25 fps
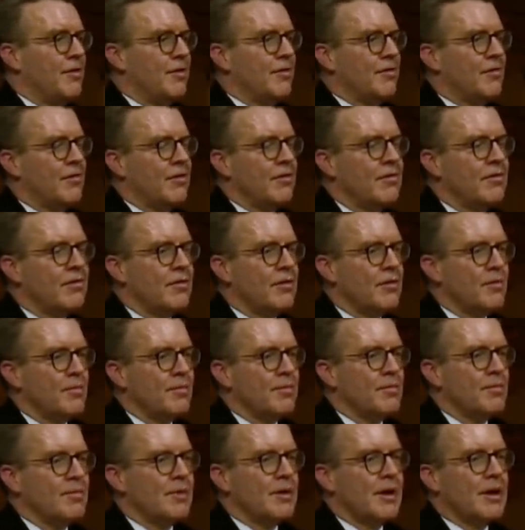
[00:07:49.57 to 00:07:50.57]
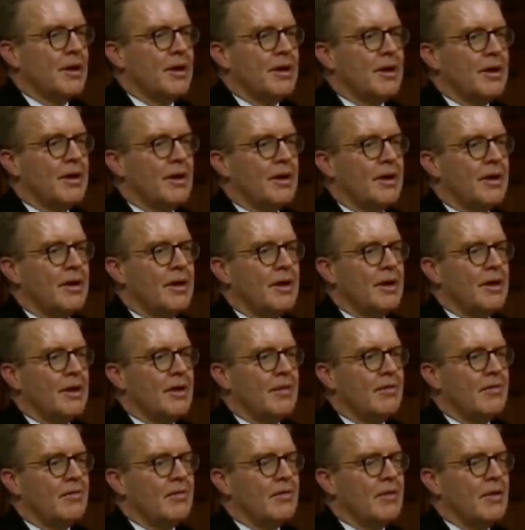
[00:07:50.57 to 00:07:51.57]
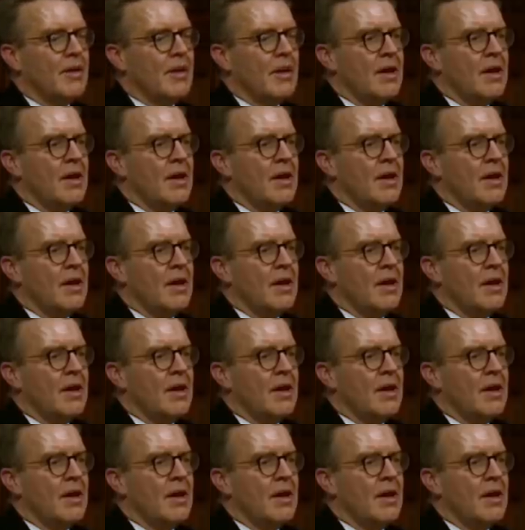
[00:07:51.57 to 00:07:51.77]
the system uh, is